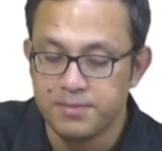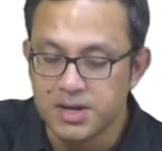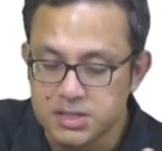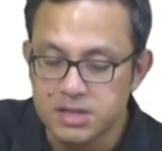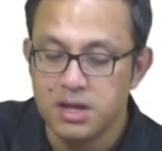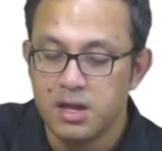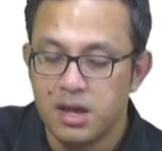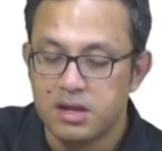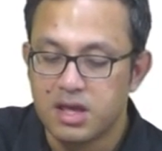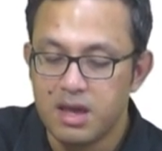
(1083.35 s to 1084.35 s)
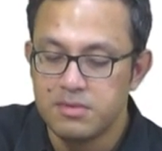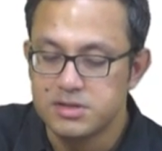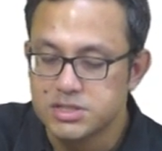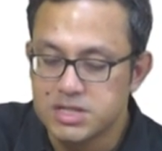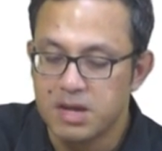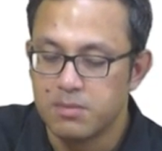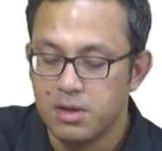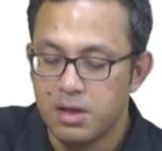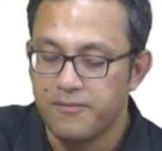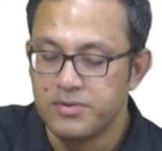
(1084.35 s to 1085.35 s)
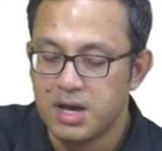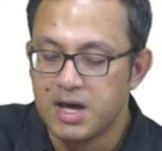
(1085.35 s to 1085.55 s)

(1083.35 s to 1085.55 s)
But it came in the shape of an